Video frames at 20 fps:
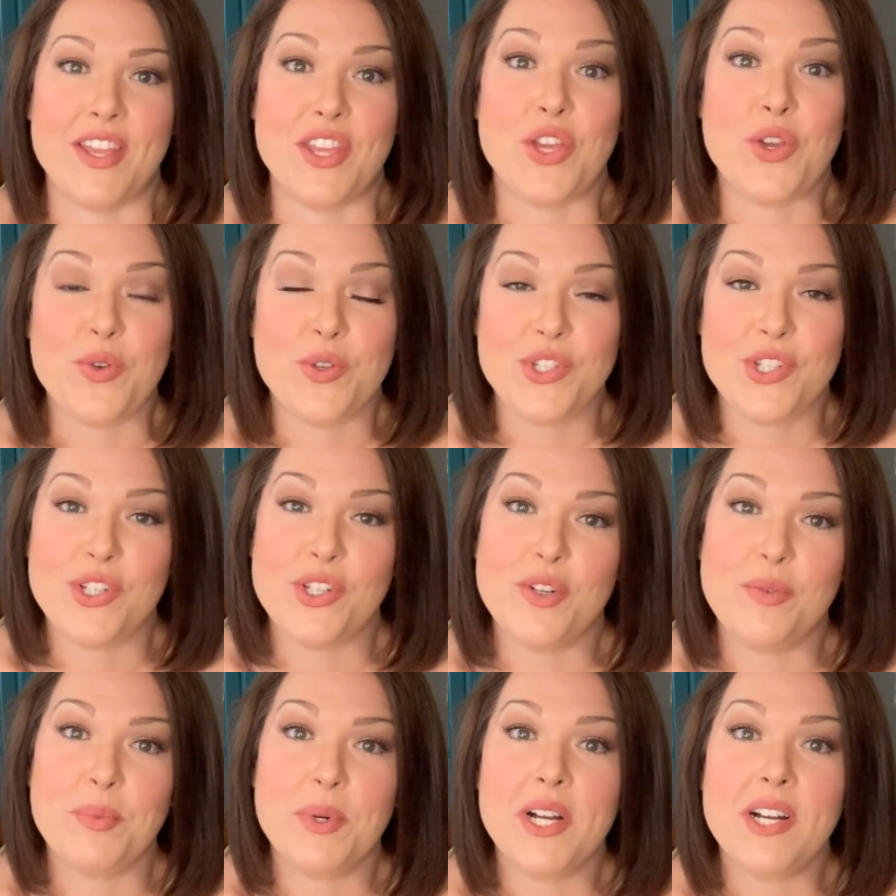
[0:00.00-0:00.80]

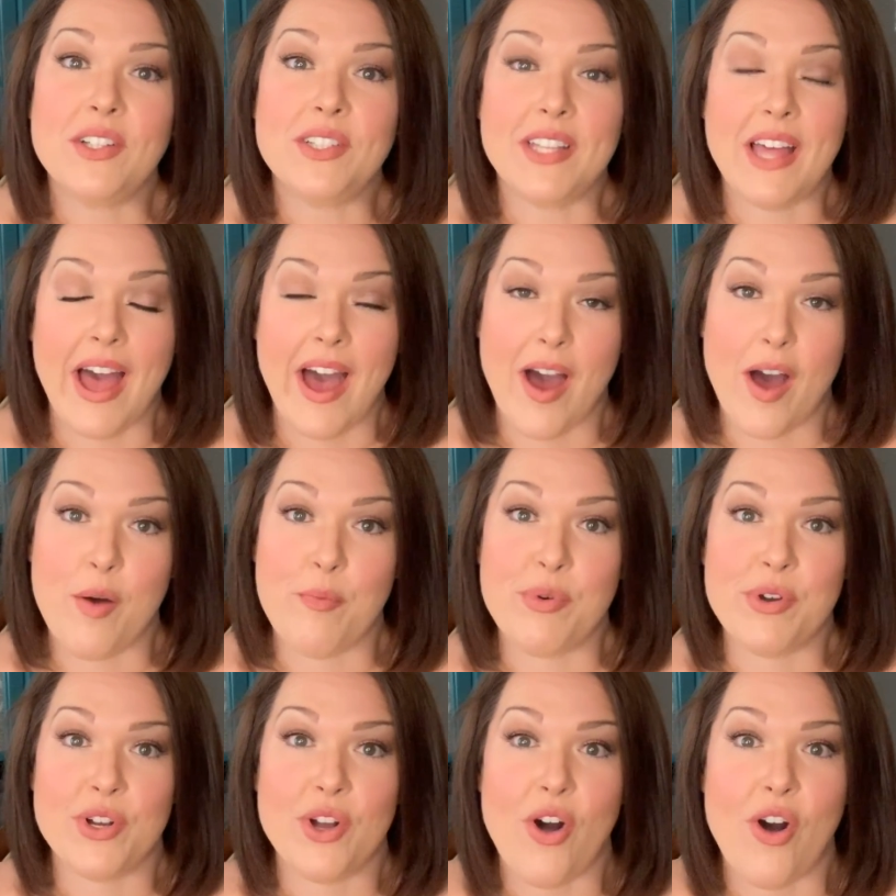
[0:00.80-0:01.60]
YouTube
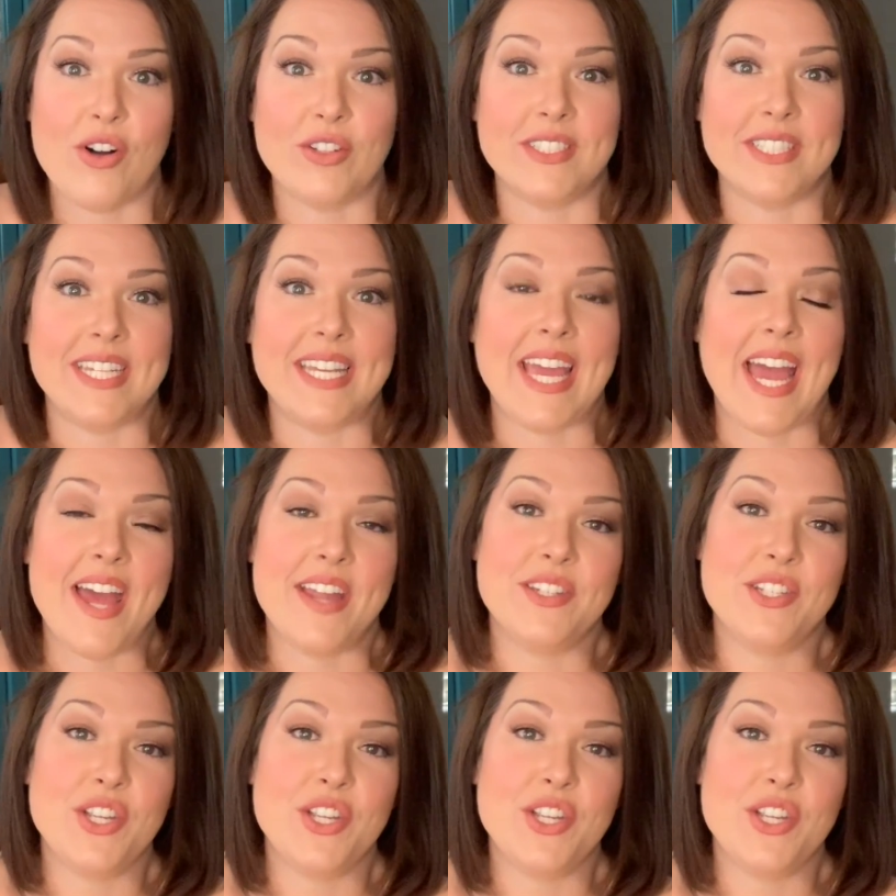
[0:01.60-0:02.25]
collab called Get